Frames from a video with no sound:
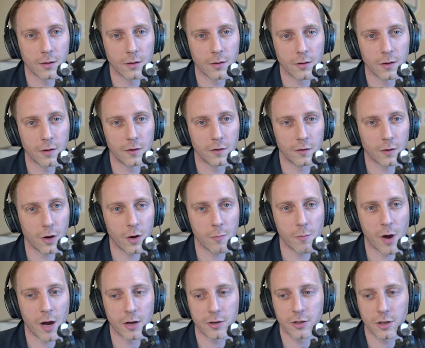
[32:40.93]
There's so
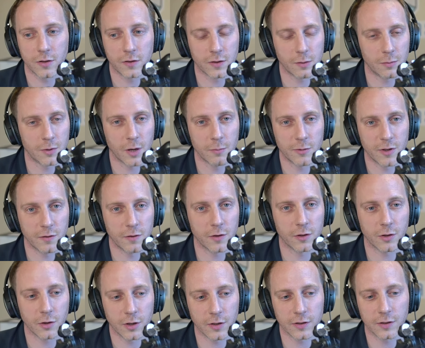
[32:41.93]
much, and sometimes you have just
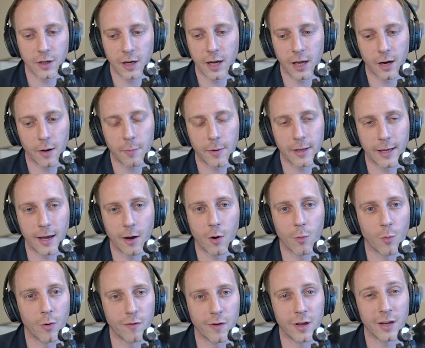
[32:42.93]
got to suck it up and get
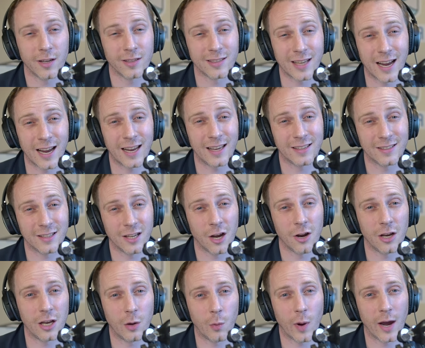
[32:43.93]
on with it because that is the
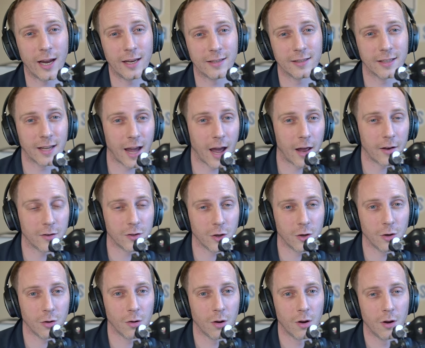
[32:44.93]
only way to get
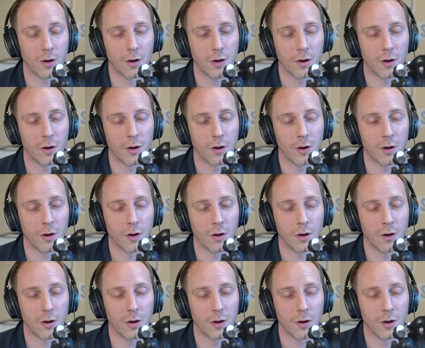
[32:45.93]
to